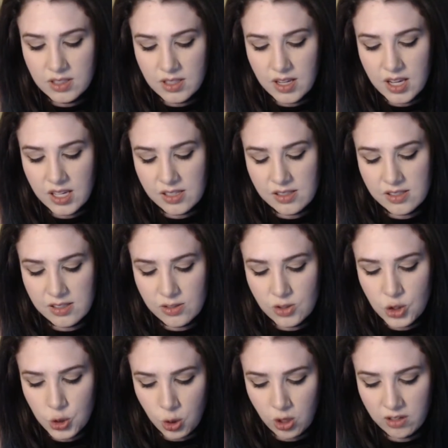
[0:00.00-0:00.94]
is
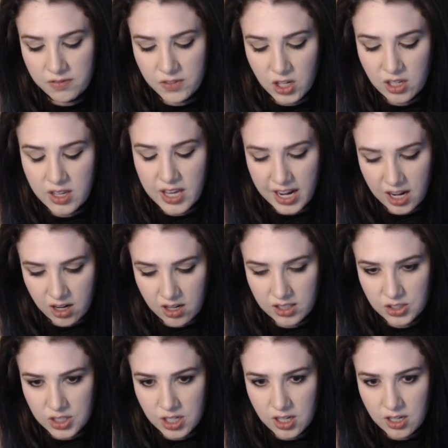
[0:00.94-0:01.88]
short for
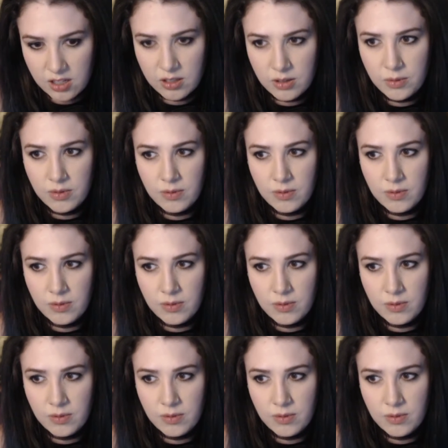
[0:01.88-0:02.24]
character,